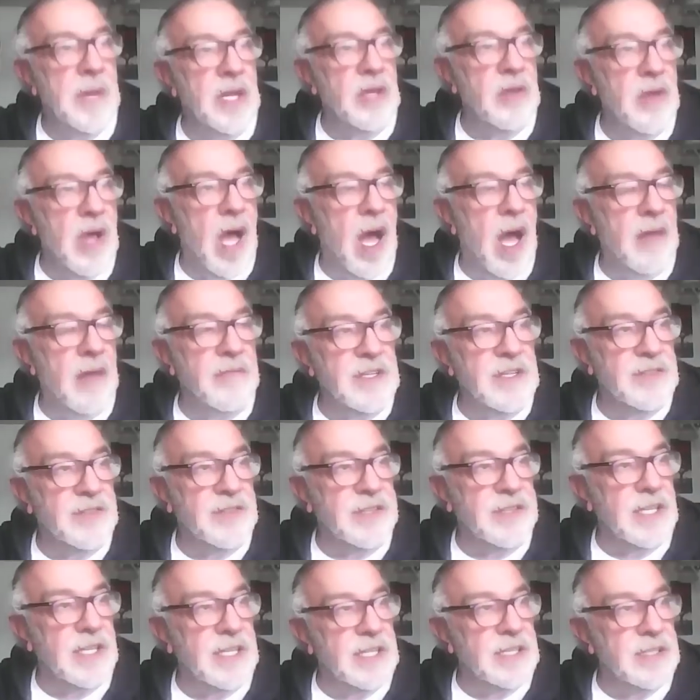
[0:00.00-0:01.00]
I mean,
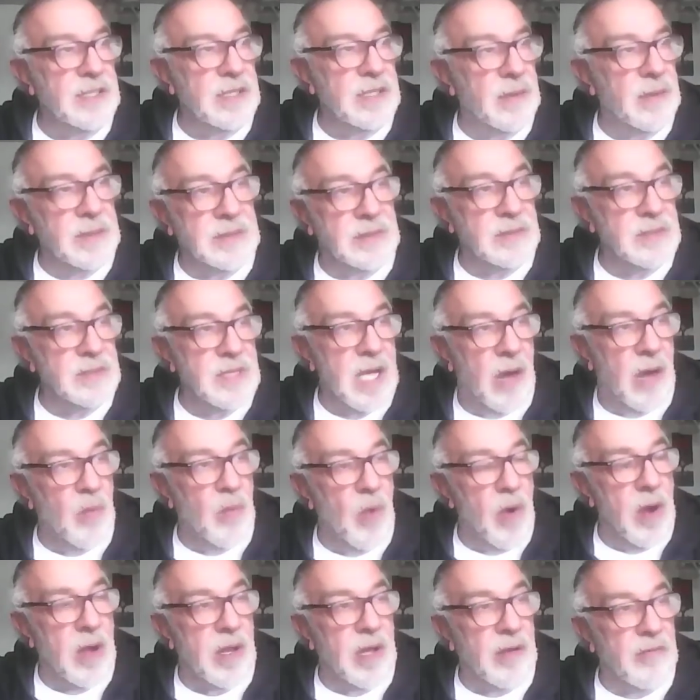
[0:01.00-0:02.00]
obviously
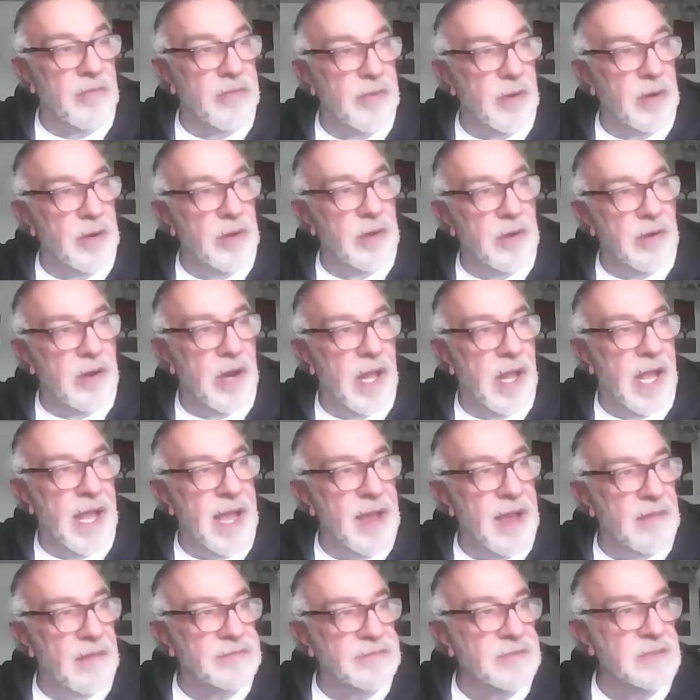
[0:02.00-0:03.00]
not walking for a year and a
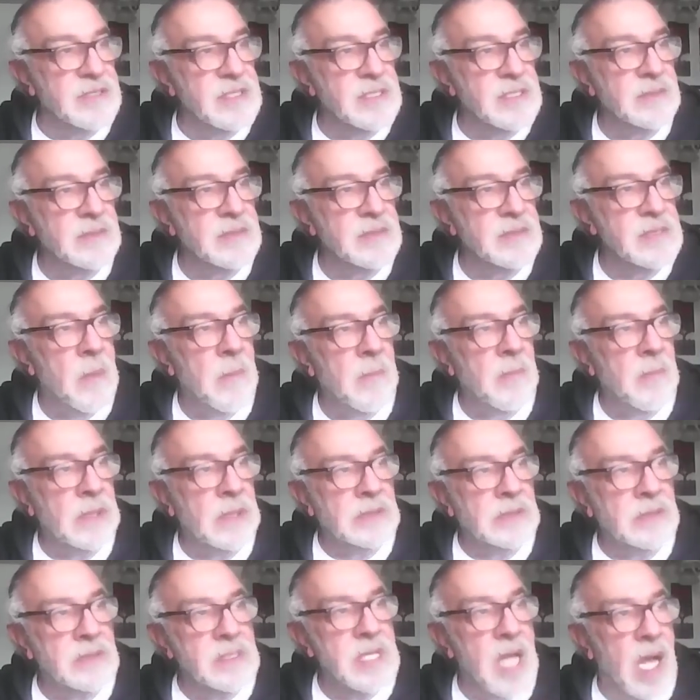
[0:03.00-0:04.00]
half
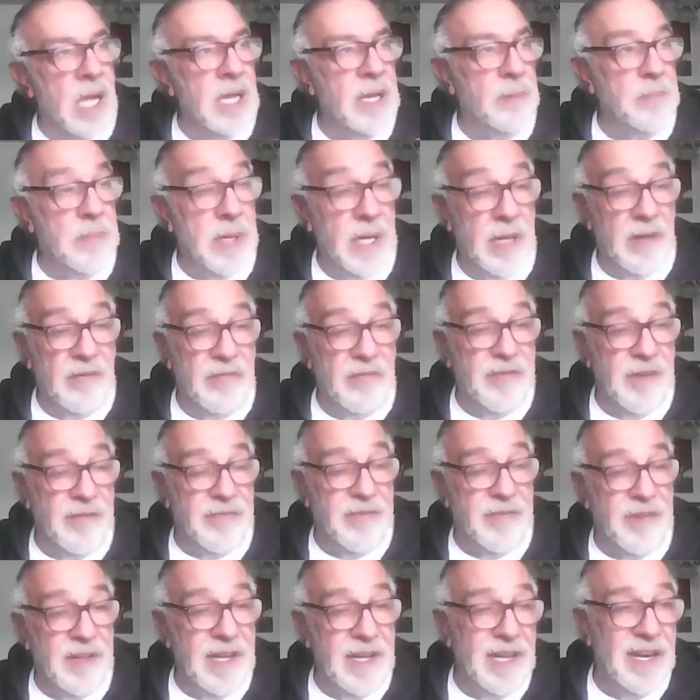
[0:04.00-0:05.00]
and being
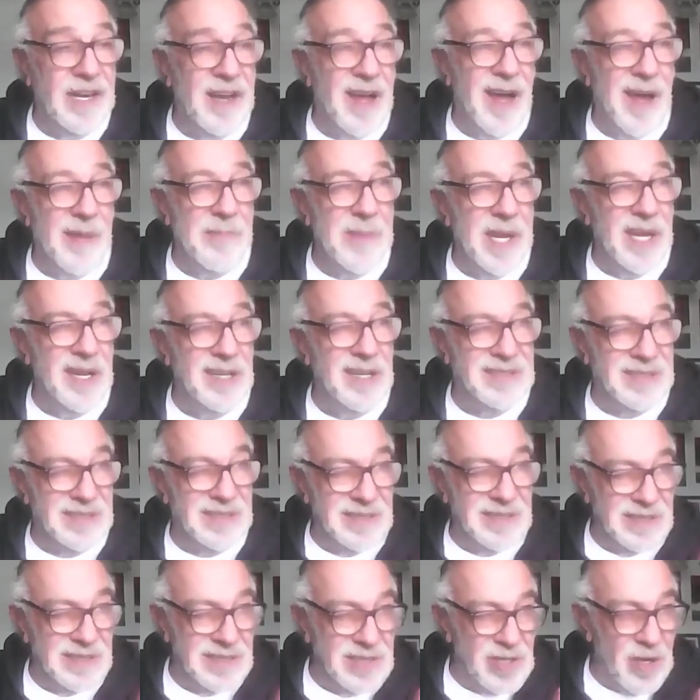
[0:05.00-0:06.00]
15, I mean,
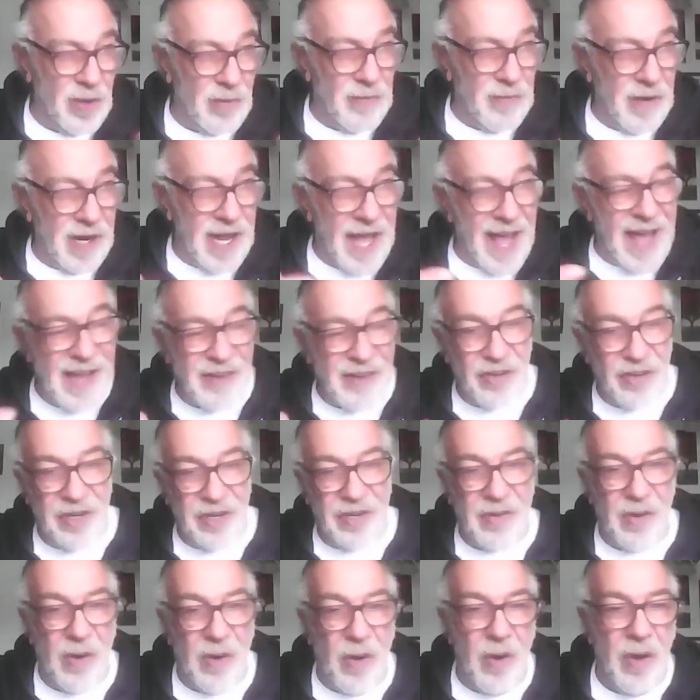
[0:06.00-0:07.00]
your
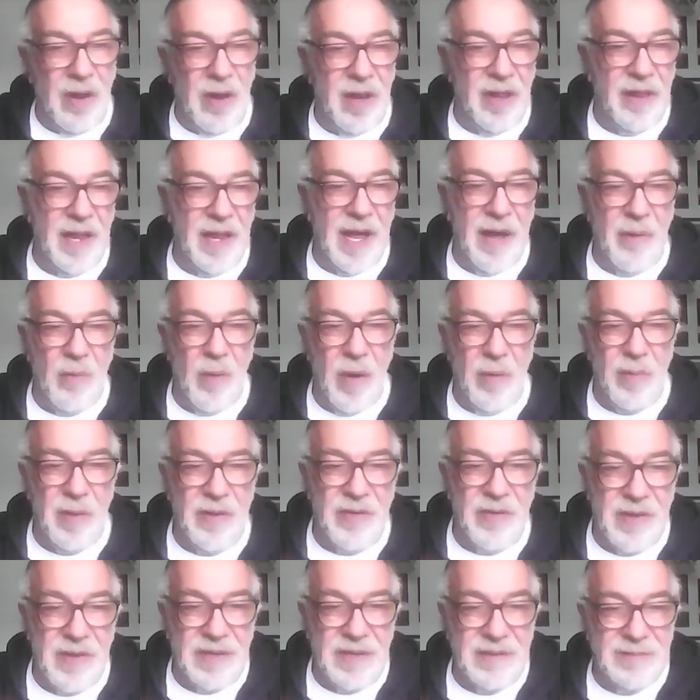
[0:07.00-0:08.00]
reaction to all of that, what
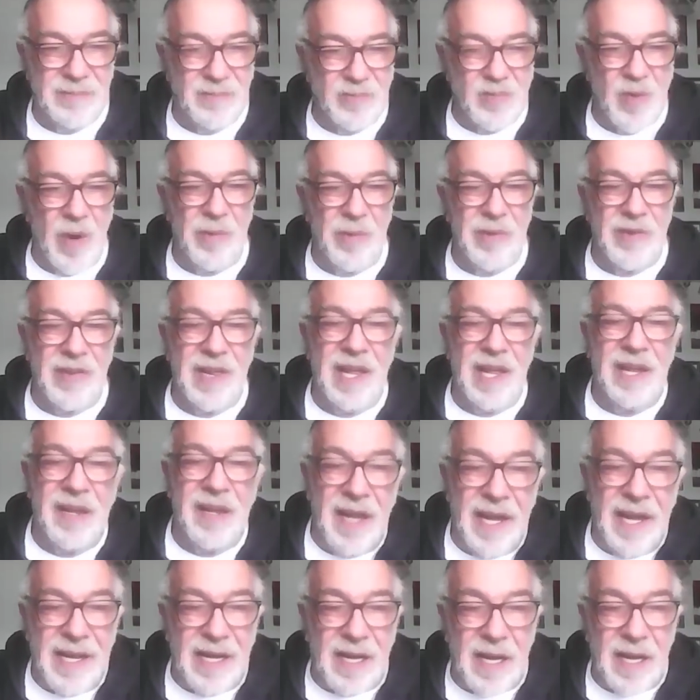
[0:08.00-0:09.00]
was
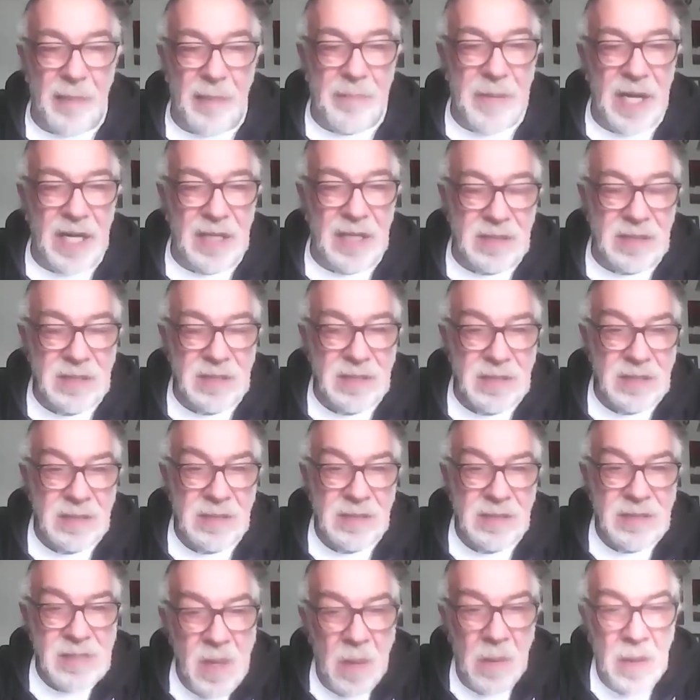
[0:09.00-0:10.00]
that like? I mean,
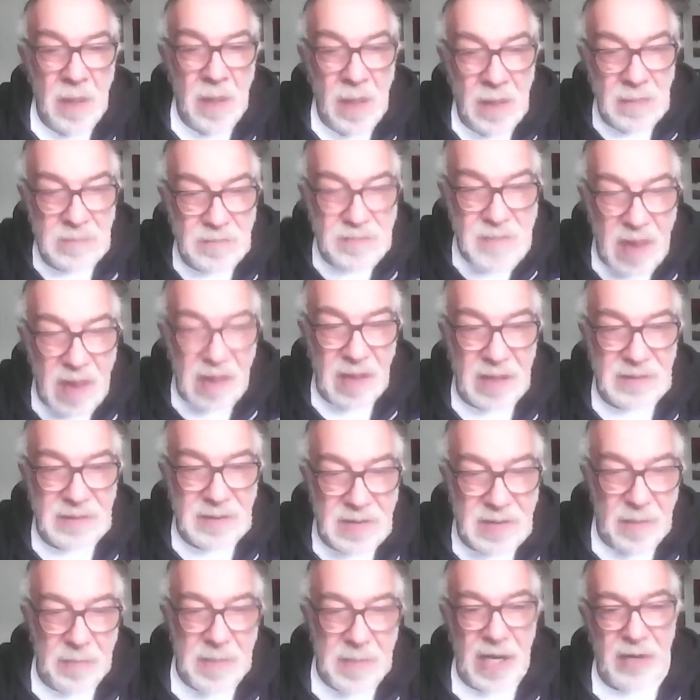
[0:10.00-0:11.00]

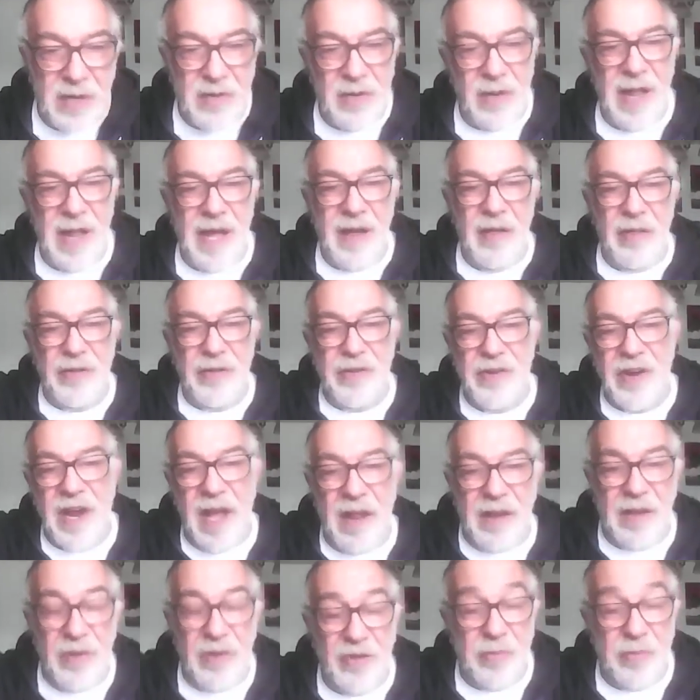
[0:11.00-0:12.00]
the mental health
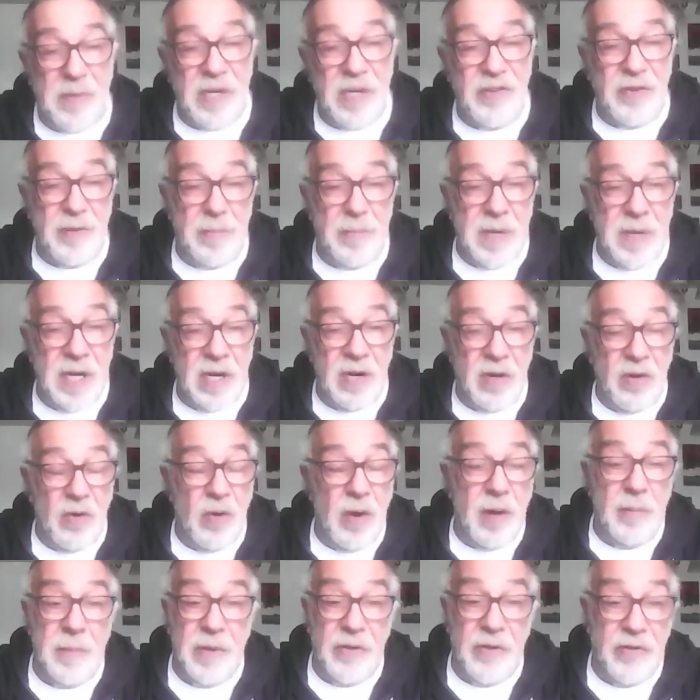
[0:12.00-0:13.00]
challenge must have been
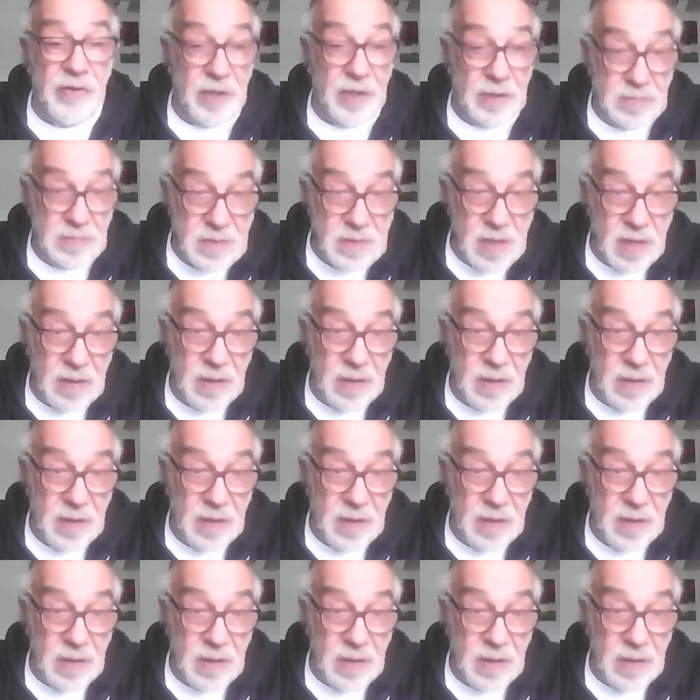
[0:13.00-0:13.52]
enormous.